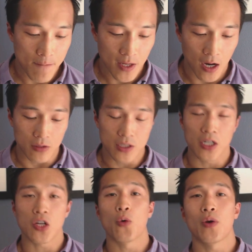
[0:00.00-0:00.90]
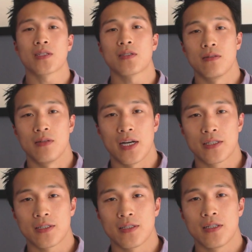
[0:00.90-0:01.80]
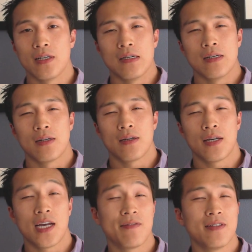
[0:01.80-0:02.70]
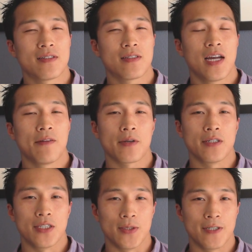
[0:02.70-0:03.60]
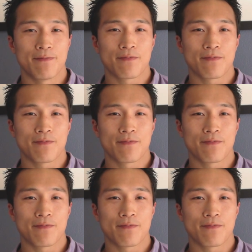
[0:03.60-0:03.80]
called the GoRuck Selection. I haven't decided if I'm going to do it.